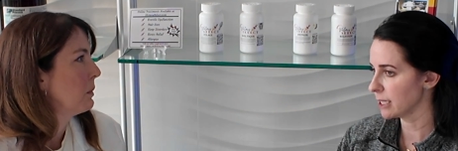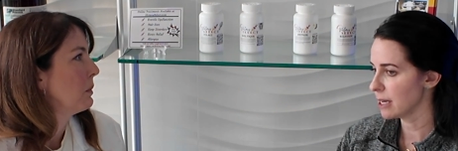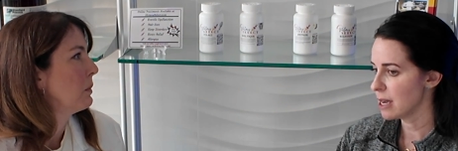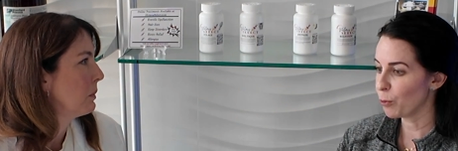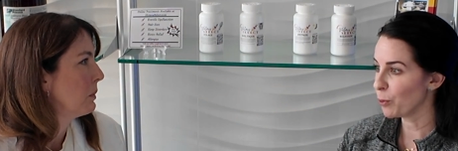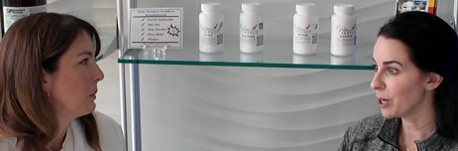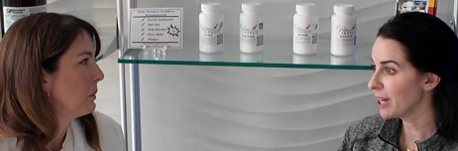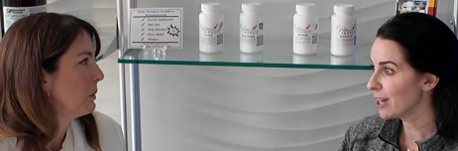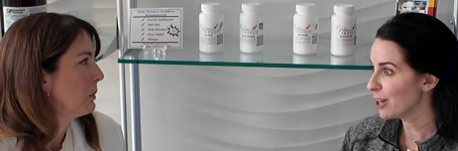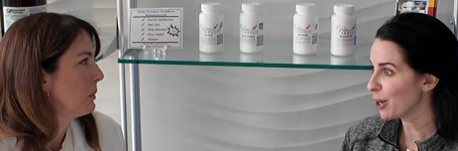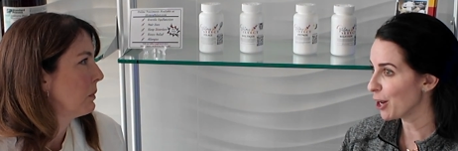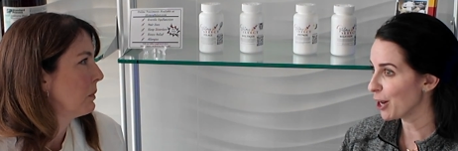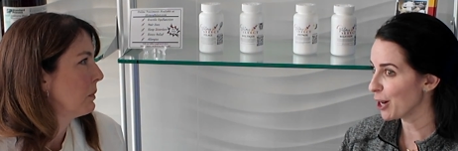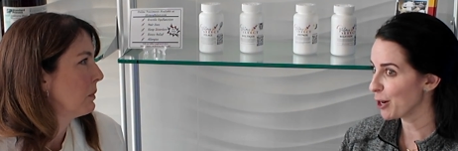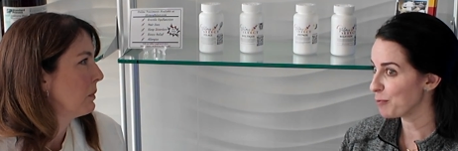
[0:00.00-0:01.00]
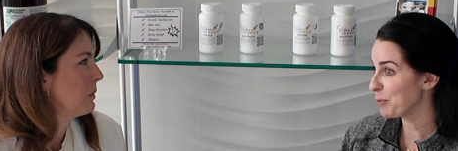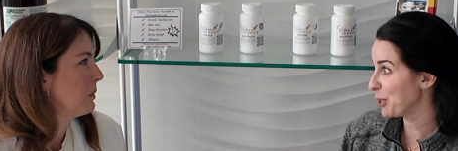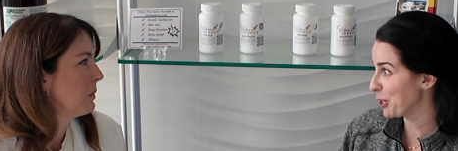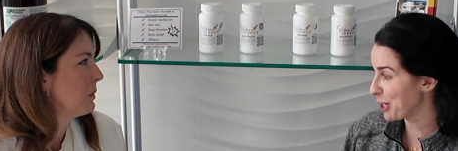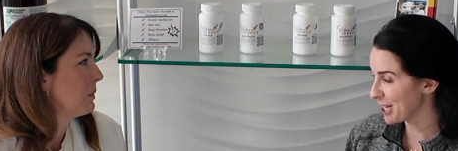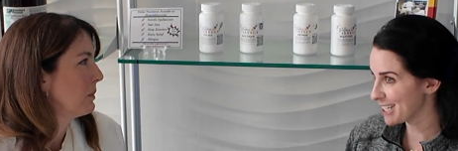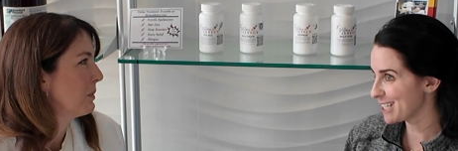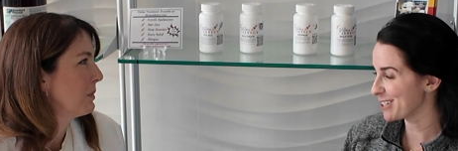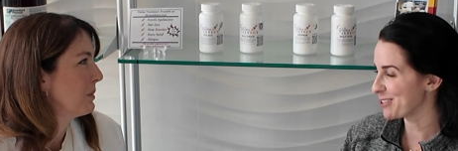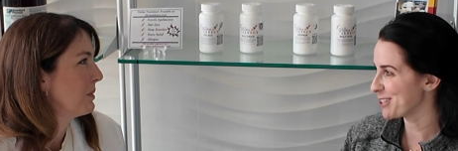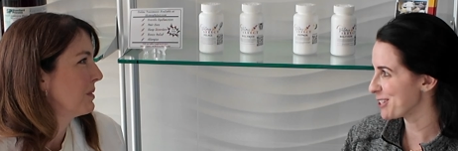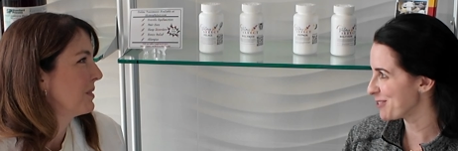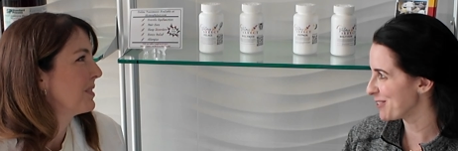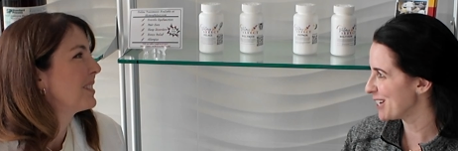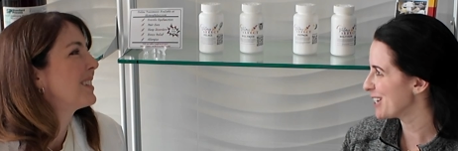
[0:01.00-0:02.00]
Speaker 1: We are purists, so to
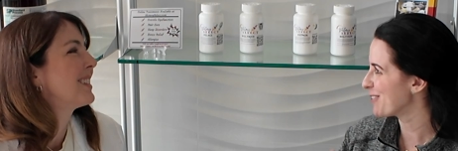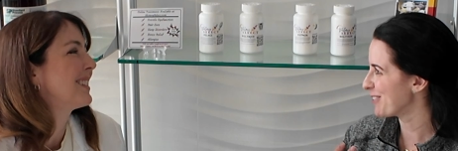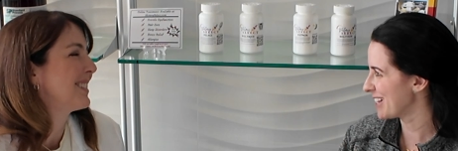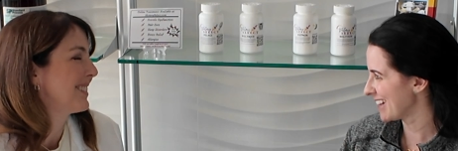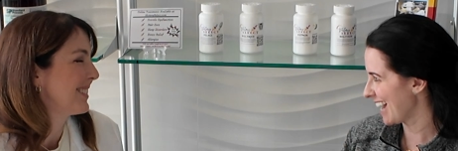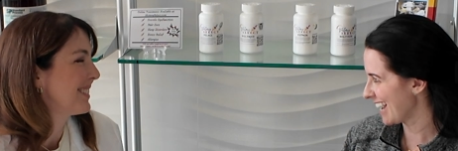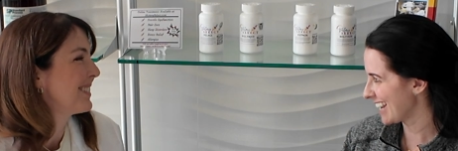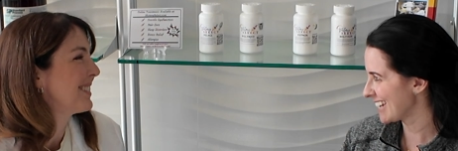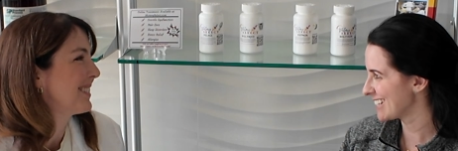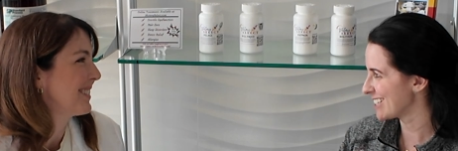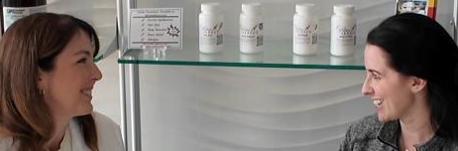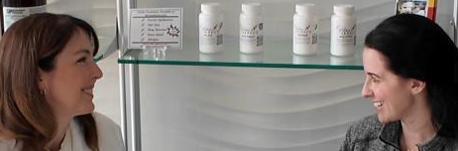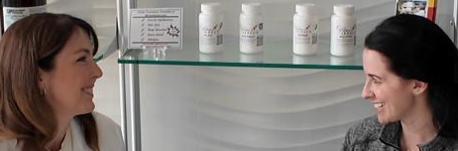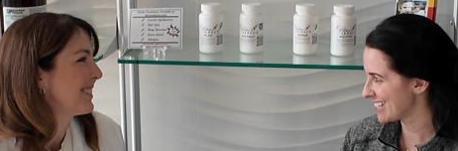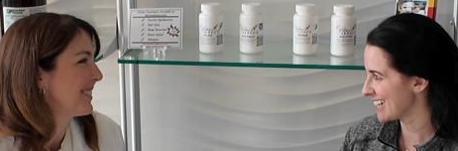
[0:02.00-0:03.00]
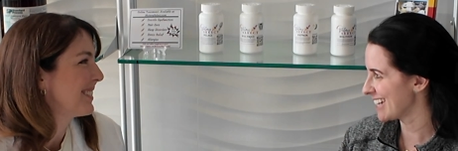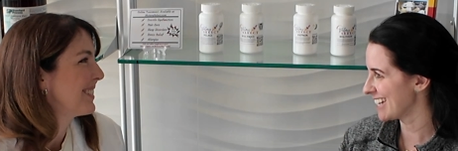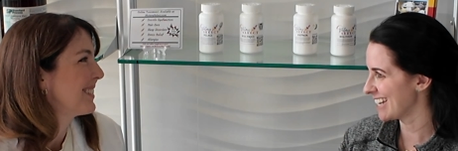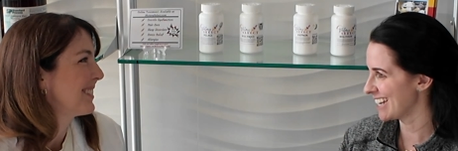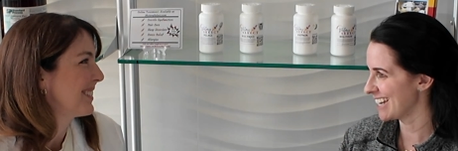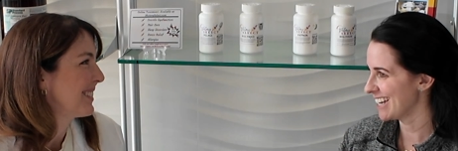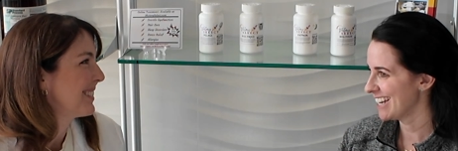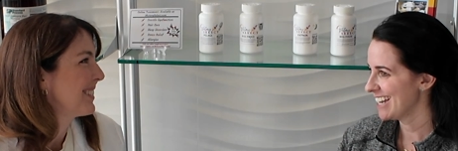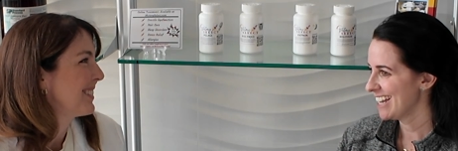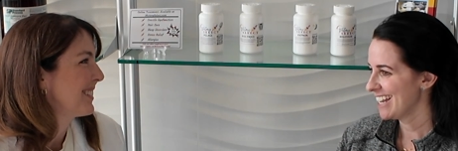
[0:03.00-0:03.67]
speak. We like just the